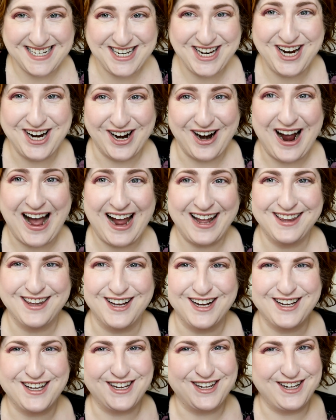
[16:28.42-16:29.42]
into your eye
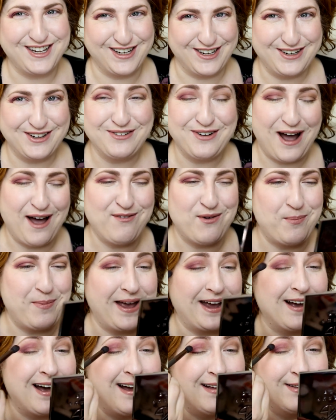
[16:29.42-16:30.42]
look, you have a
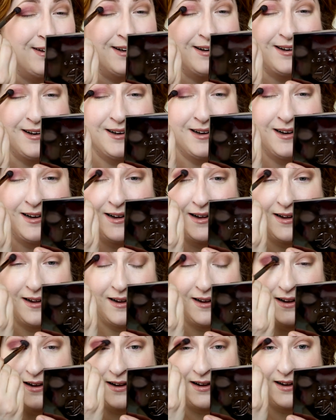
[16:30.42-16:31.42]
pink eye look.
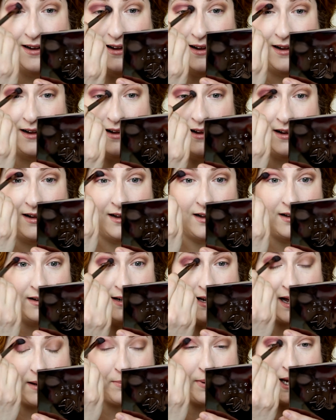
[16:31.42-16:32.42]

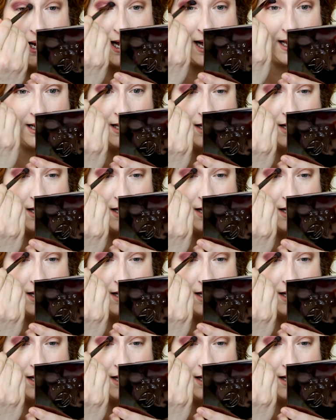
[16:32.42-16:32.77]
Not pink eye